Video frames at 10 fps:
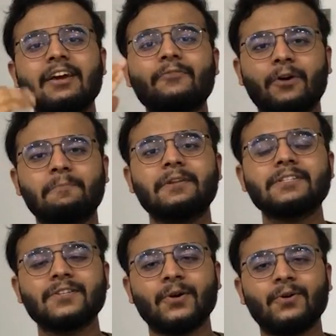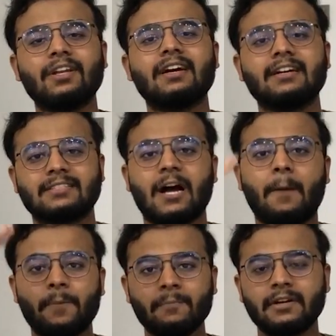OnePlus Nord is an
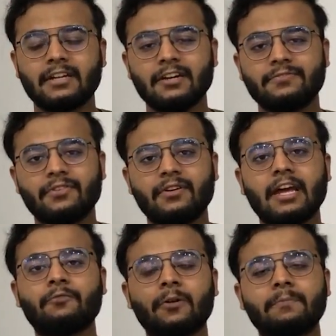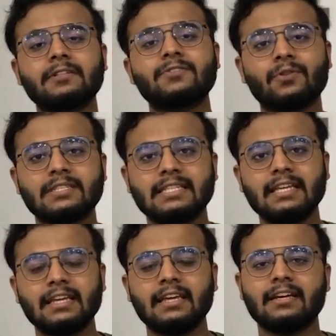upper mid-tier phone and OnePlus Nord
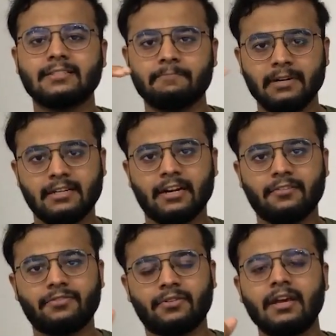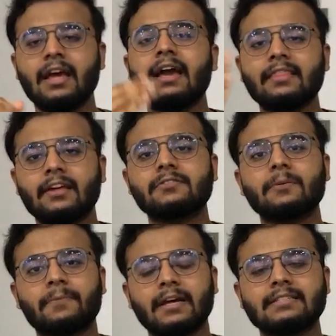CE is a mid-tier phone, and they're also
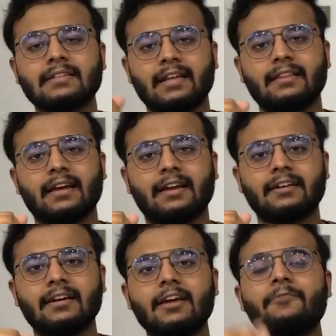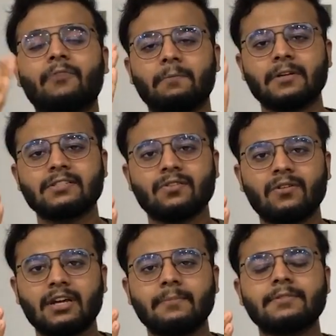priced like that. OnePlus
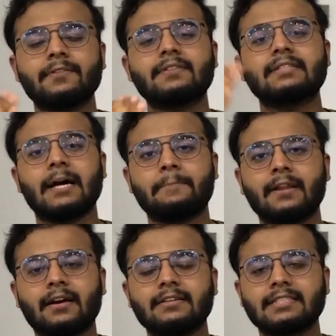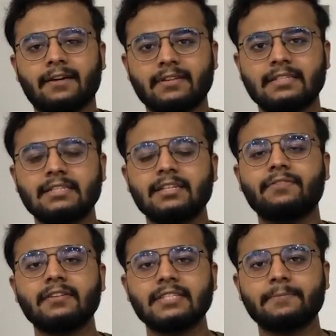Nord comes with Snapdragon
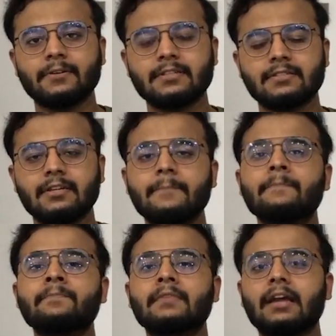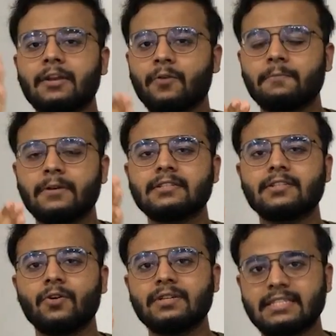765G processor and OnePlus
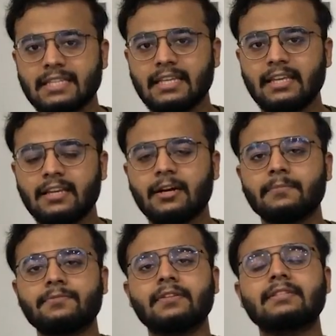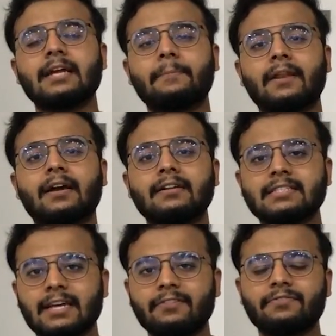Nord CE comes with Snapdragon
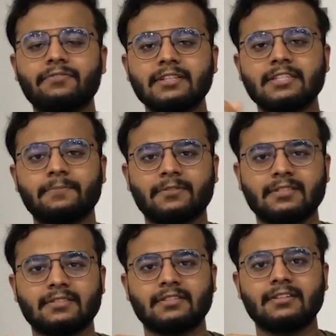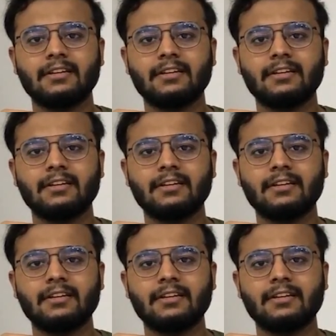750G processor.